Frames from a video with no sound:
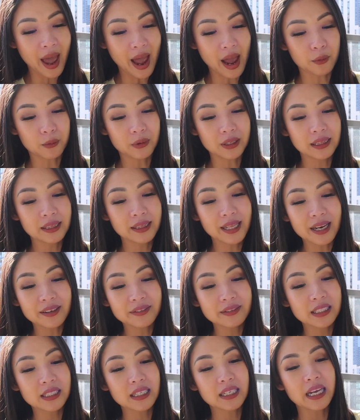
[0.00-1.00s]
and we
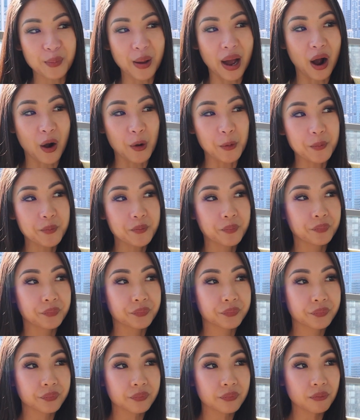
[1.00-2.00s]
left it about
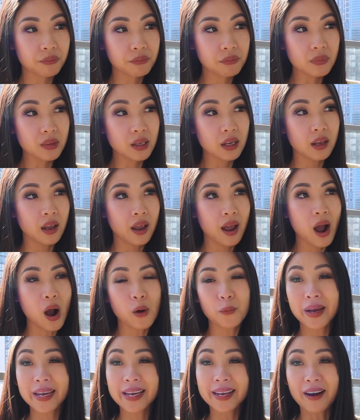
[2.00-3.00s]

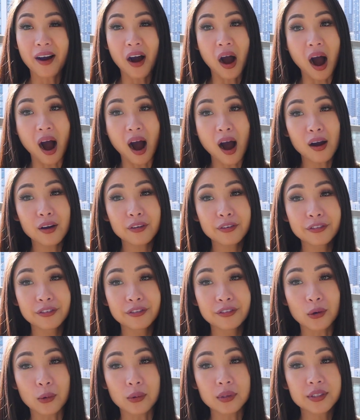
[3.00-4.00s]
a week and a half
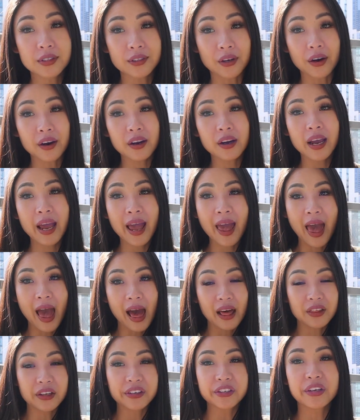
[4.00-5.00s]
or so,
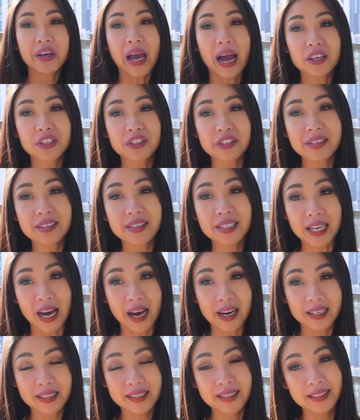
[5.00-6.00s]
and then you actually
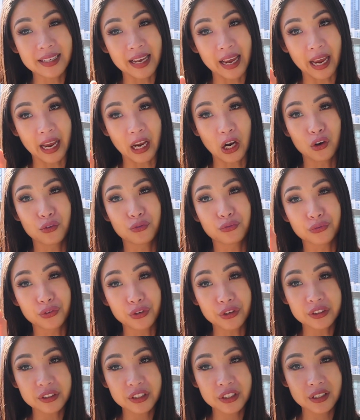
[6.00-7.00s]
started seeing
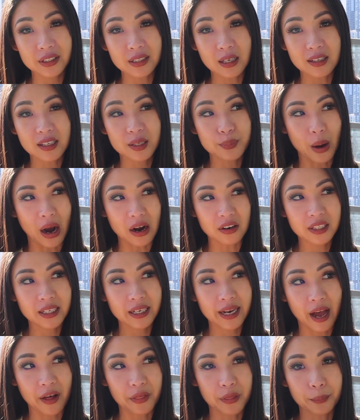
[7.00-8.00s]
roots
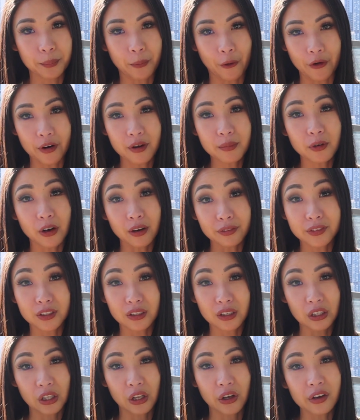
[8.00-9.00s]
sprouting out the bottom of
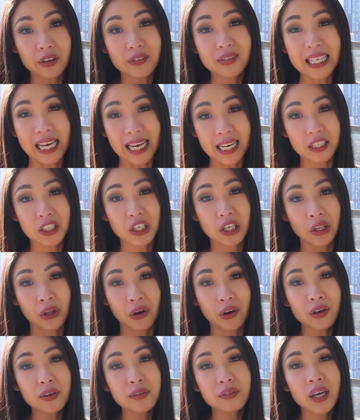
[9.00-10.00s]
the cloves, each
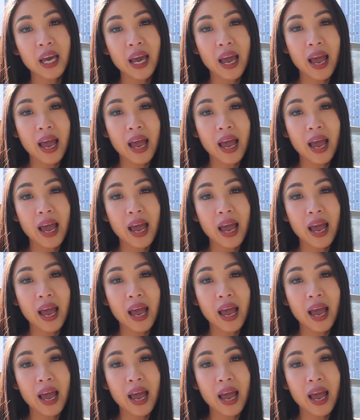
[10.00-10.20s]
clove,